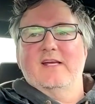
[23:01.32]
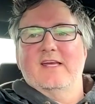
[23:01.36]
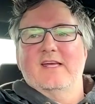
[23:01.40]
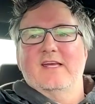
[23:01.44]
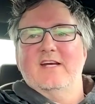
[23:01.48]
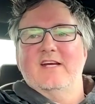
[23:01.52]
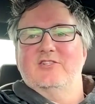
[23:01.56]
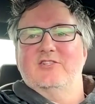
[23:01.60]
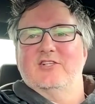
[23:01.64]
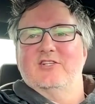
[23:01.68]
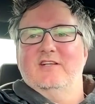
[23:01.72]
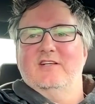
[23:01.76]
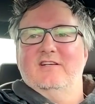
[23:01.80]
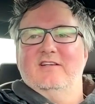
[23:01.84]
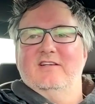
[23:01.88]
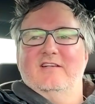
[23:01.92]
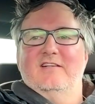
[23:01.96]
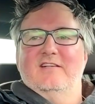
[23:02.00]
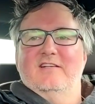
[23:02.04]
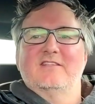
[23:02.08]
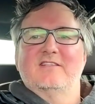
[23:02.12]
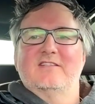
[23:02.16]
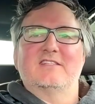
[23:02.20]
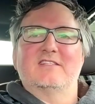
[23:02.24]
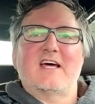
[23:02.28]
are on
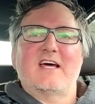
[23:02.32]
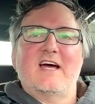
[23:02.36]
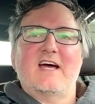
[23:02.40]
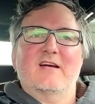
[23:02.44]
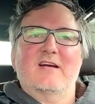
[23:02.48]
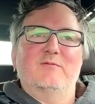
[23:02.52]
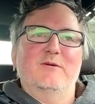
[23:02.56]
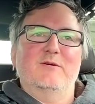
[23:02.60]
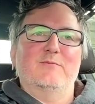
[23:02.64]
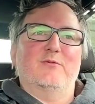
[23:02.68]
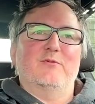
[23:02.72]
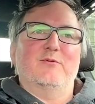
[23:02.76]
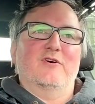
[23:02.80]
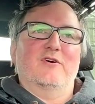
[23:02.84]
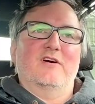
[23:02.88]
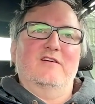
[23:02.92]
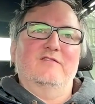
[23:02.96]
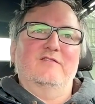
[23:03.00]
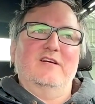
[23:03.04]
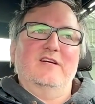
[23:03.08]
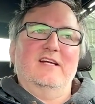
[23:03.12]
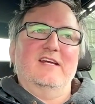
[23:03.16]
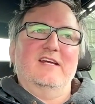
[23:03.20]
vacation and SAG people are